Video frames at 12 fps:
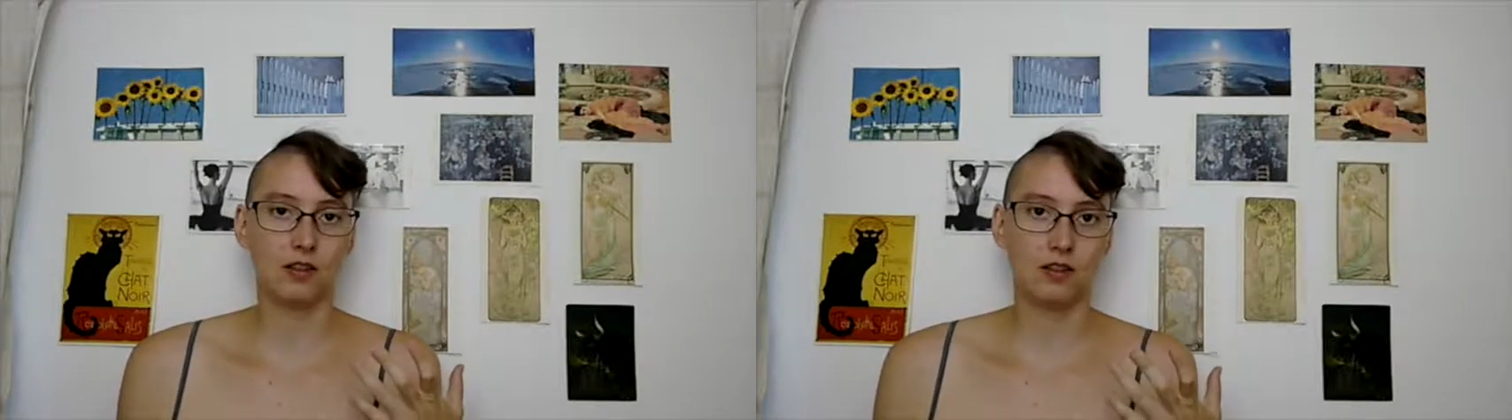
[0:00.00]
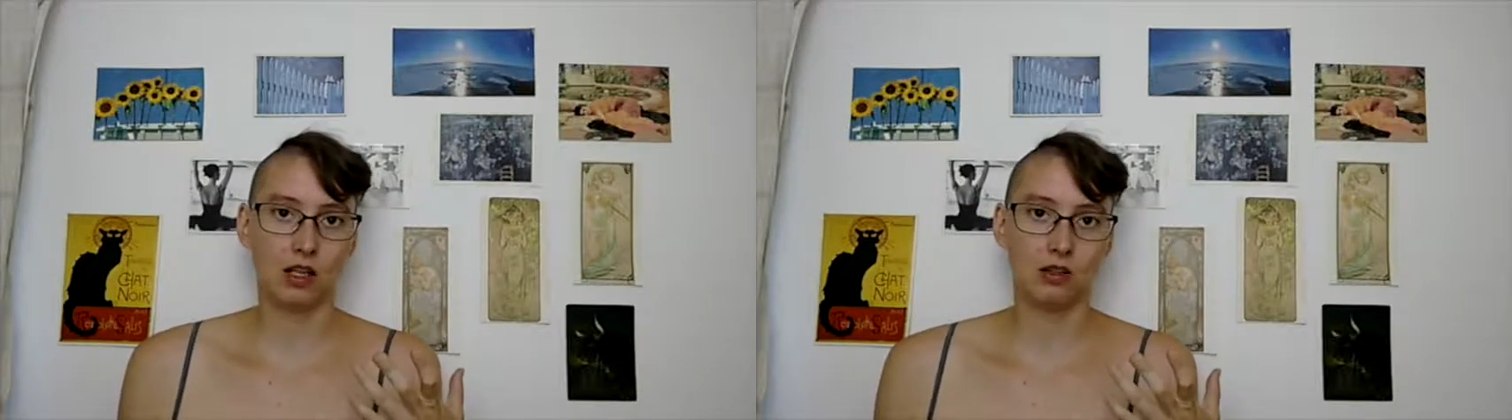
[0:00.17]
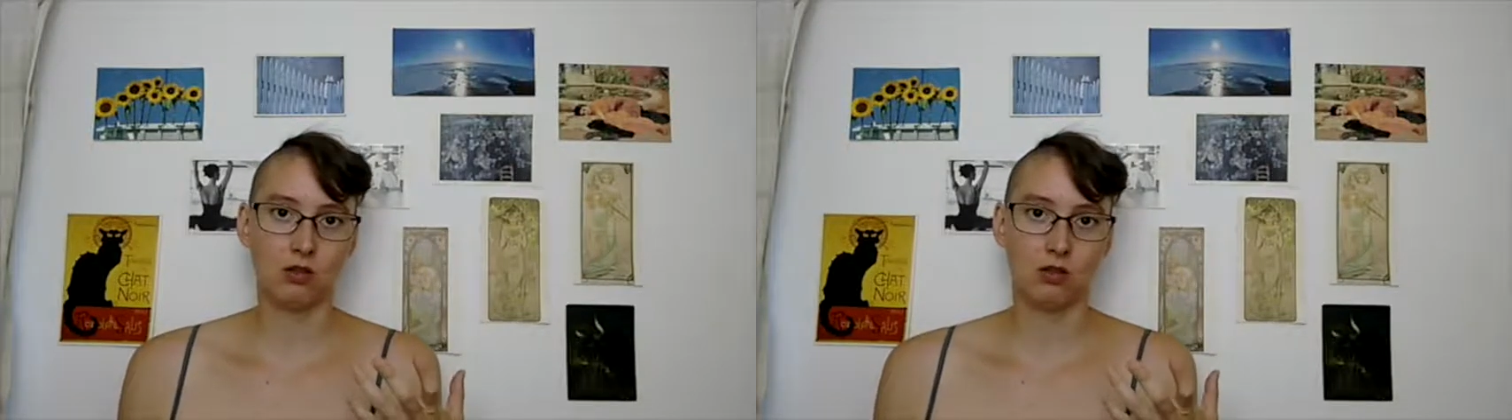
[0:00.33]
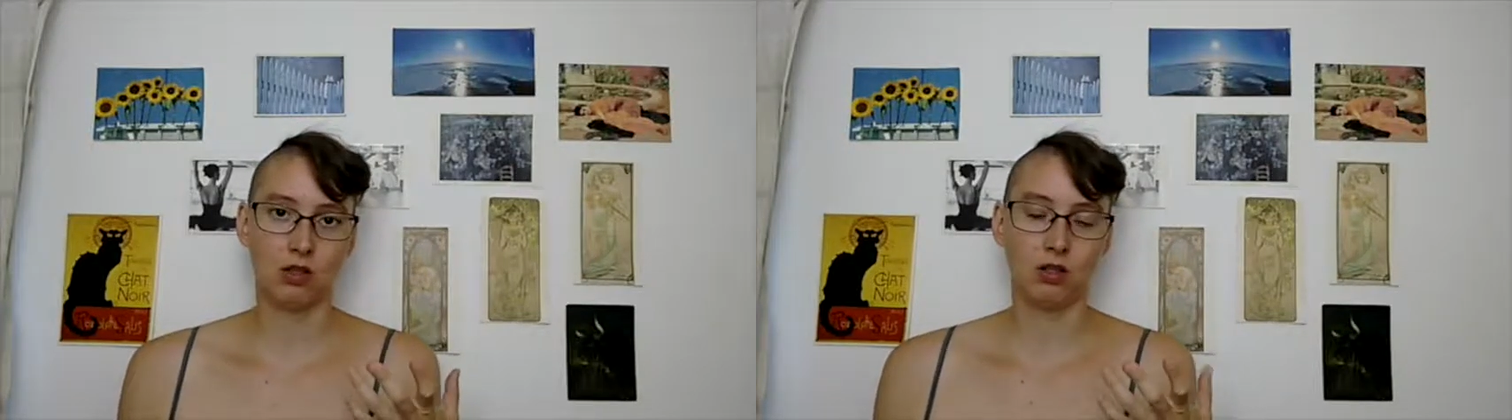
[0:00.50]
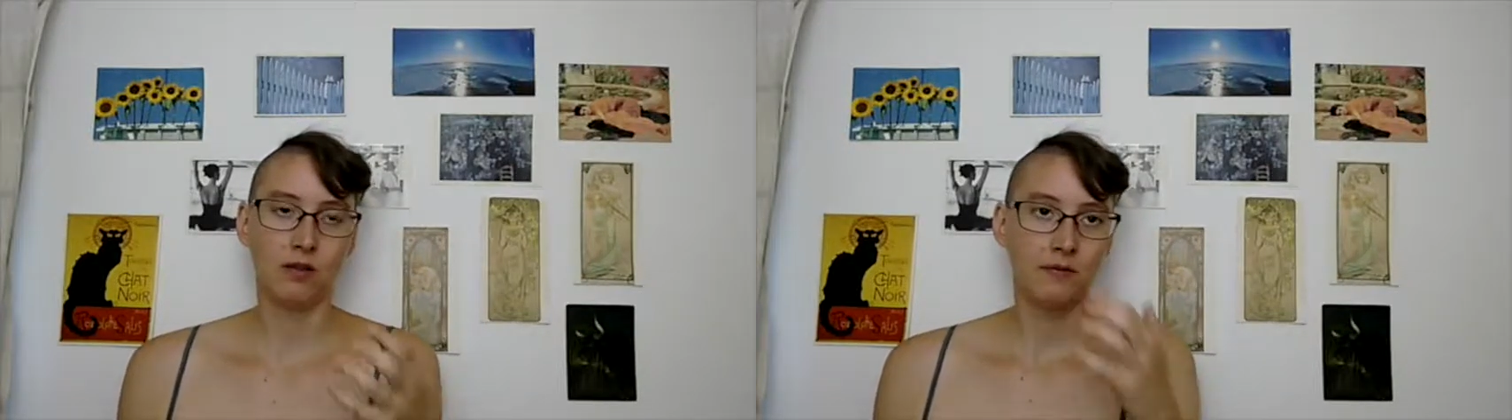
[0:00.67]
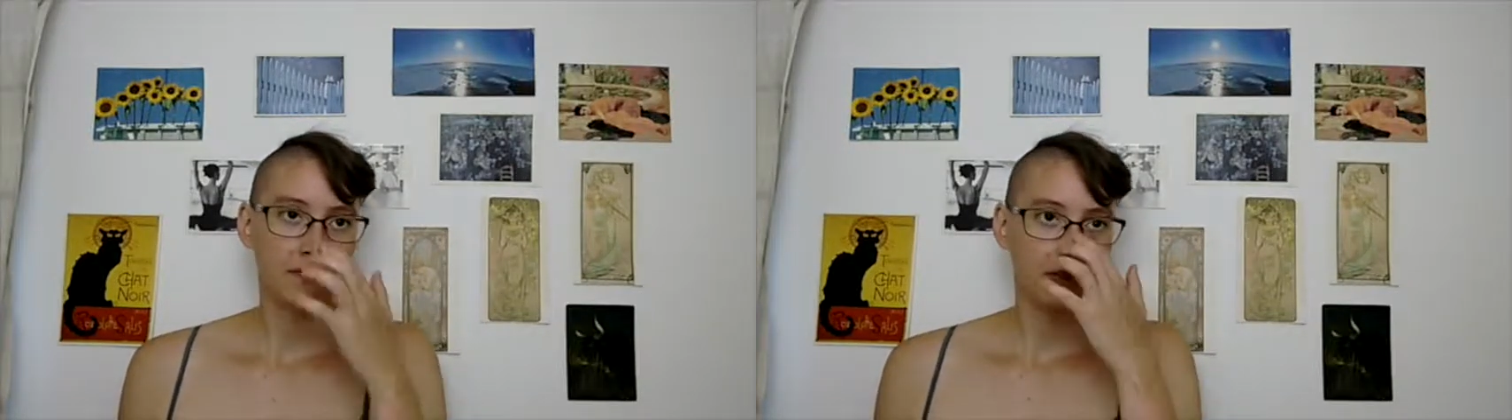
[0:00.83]
statue,
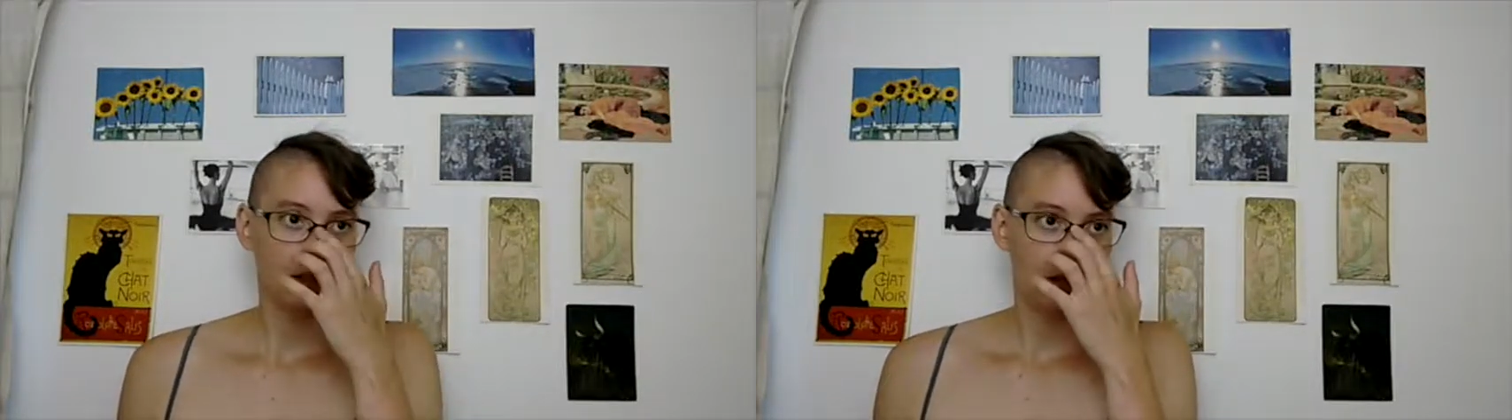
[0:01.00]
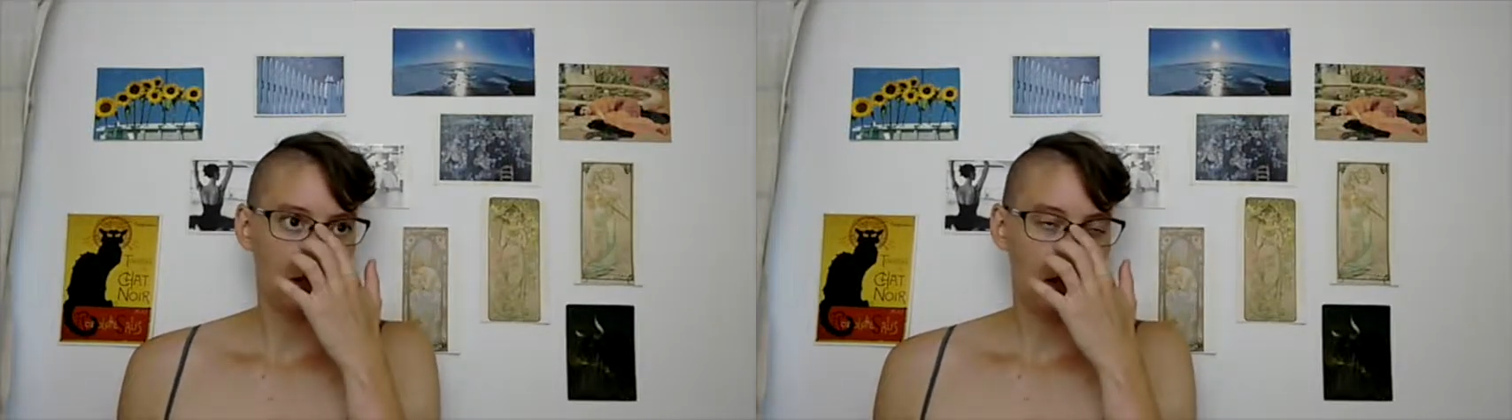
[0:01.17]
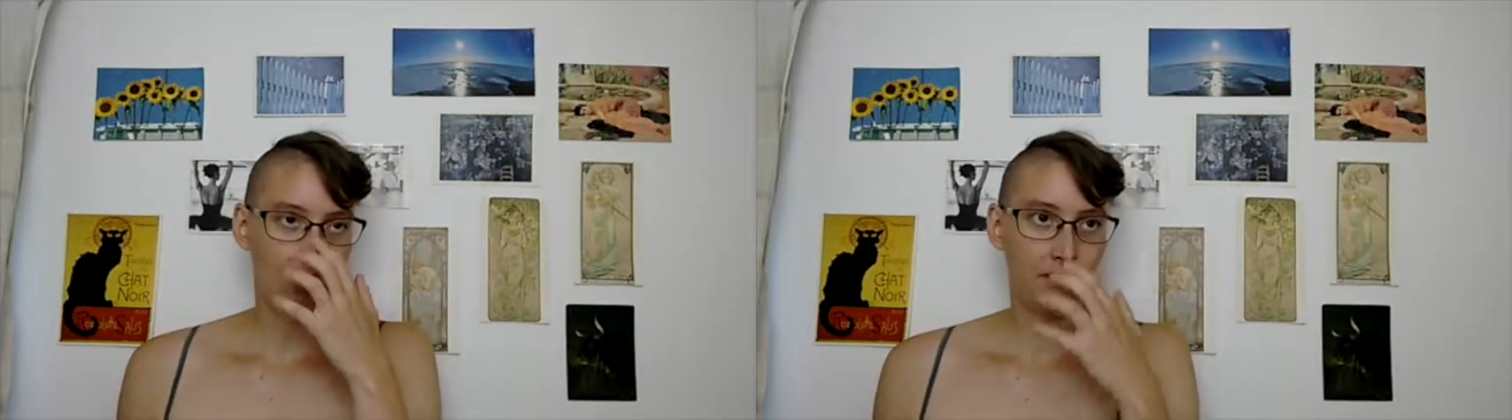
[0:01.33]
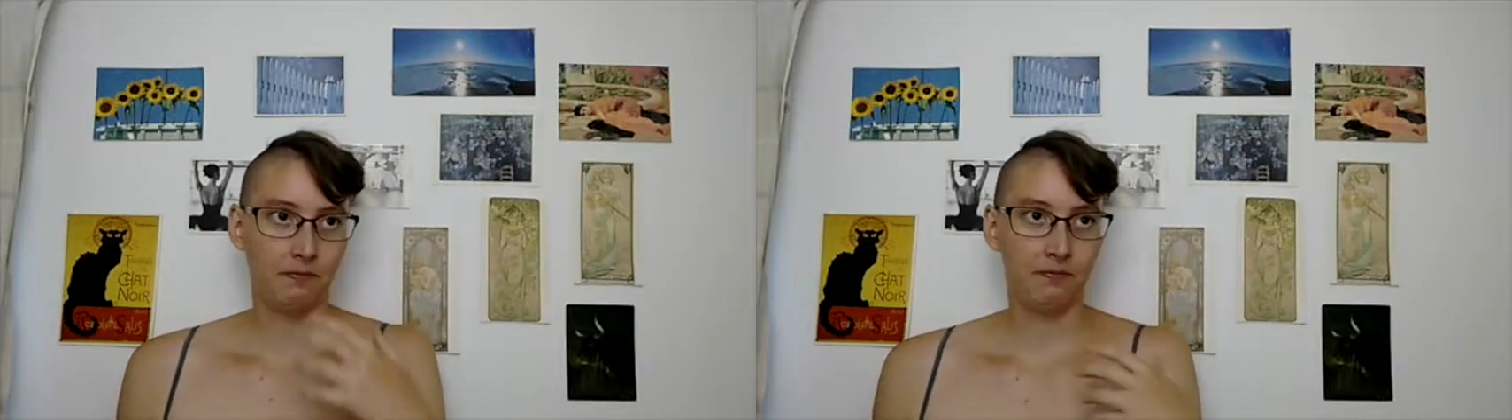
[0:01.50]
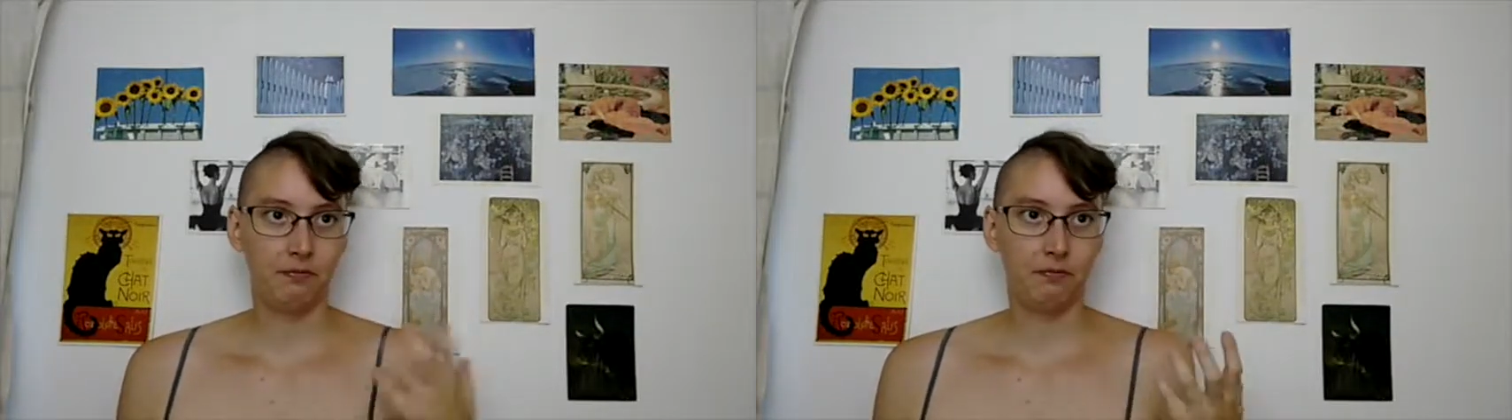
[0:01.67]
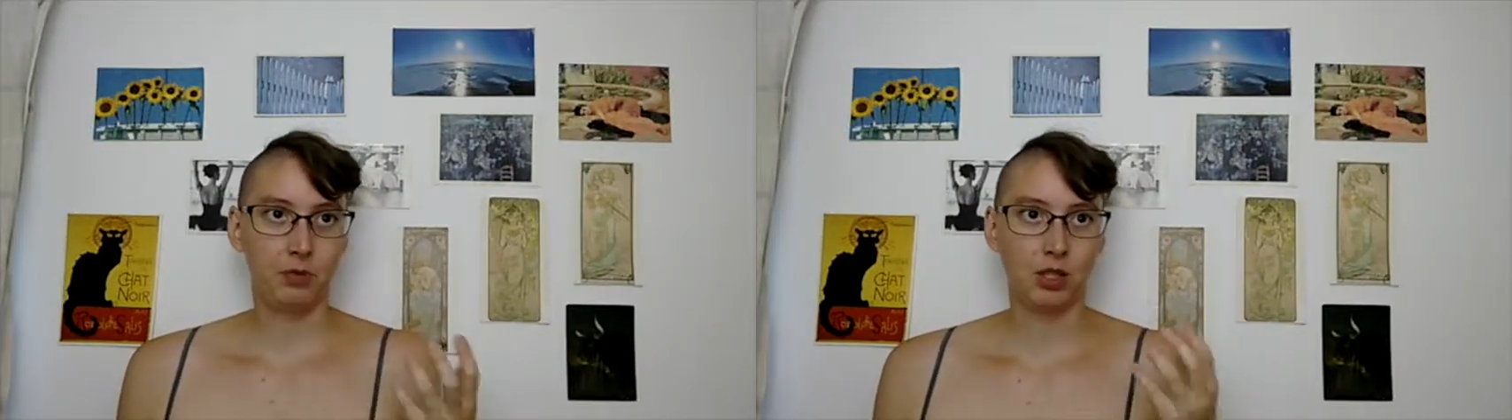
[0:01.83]

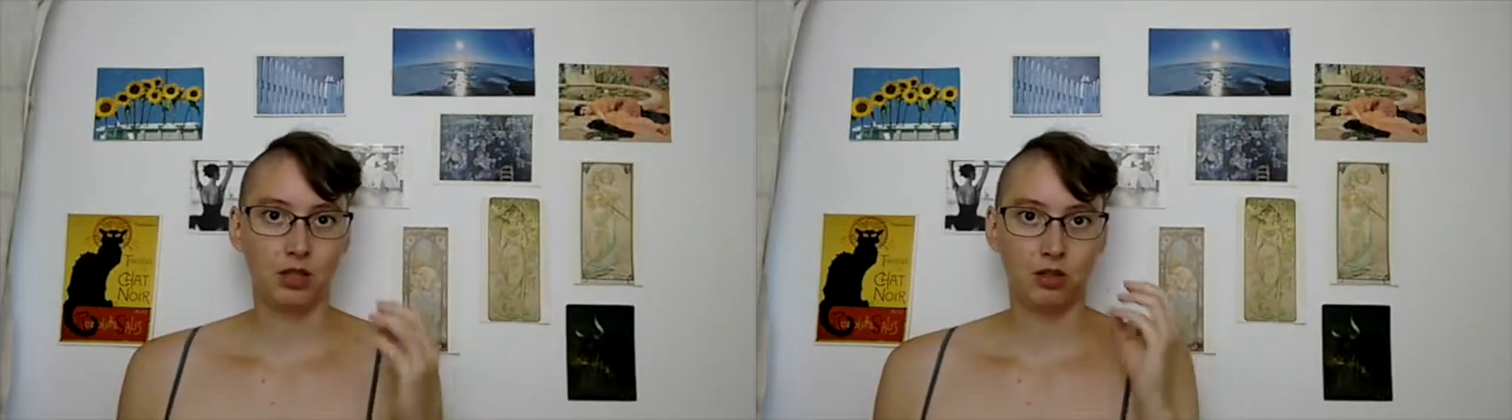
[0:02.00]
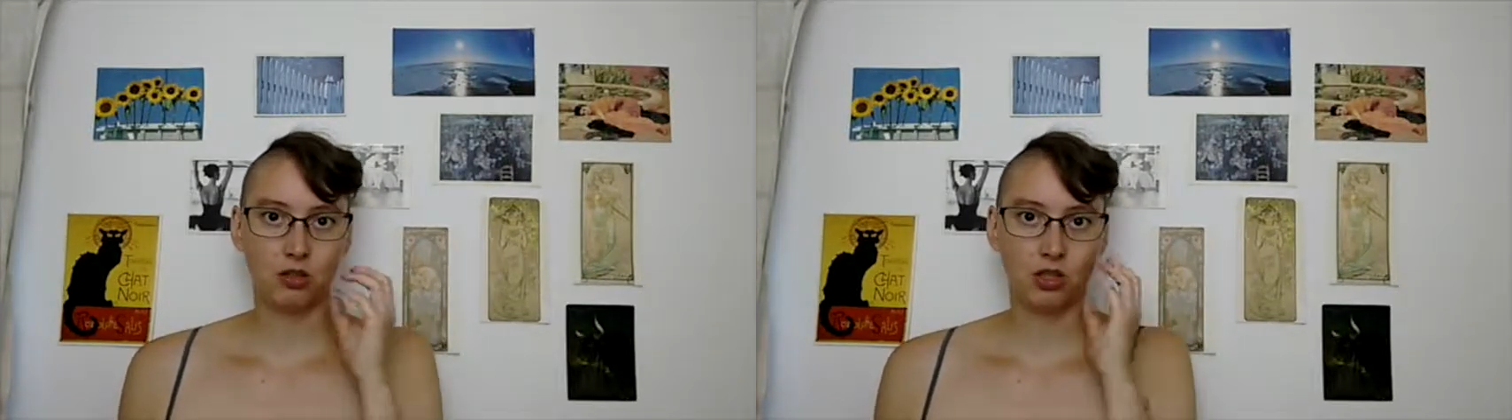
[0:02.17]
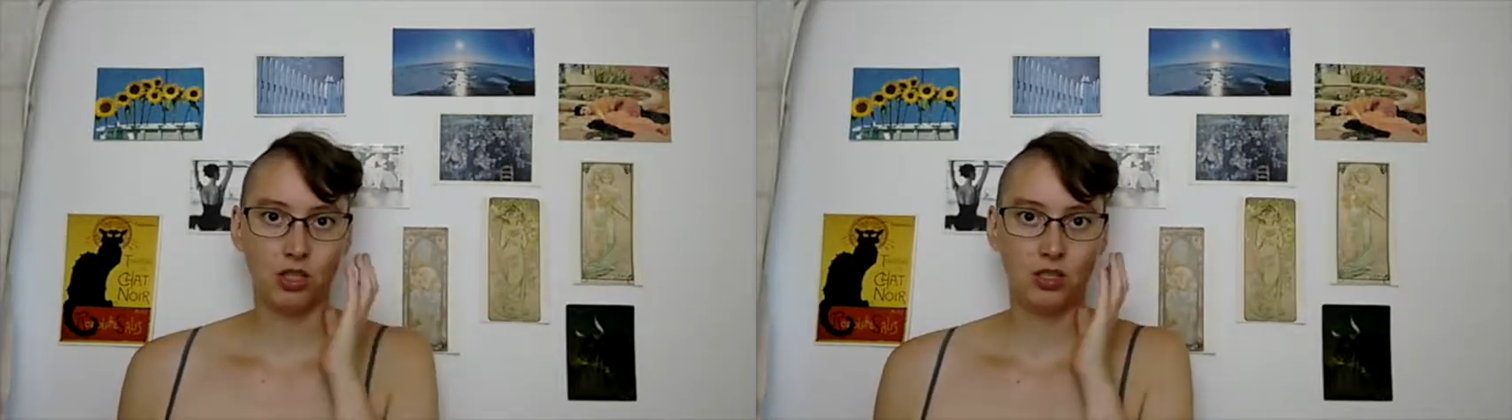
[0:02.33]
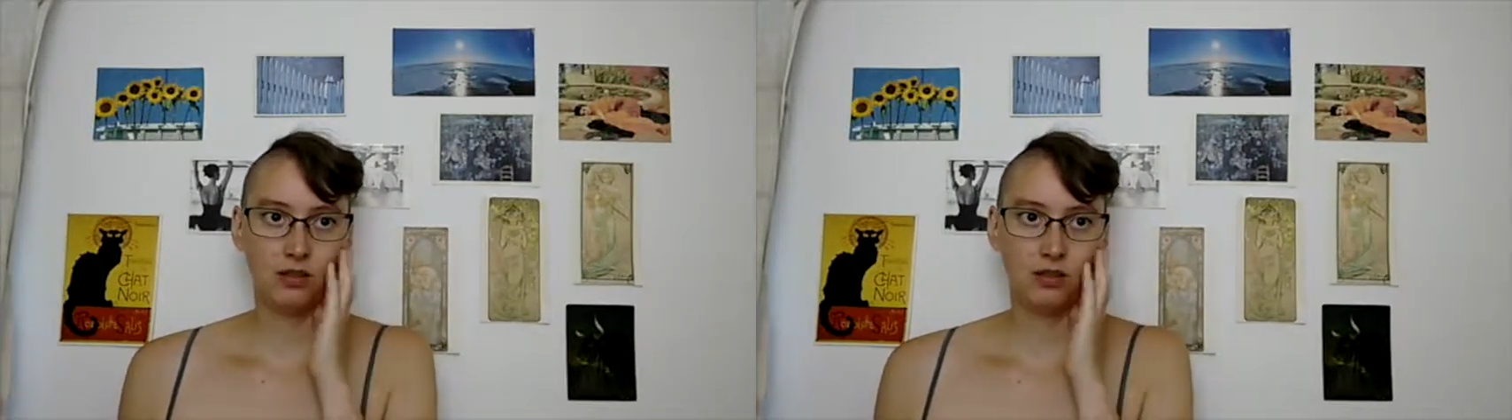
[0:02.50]
because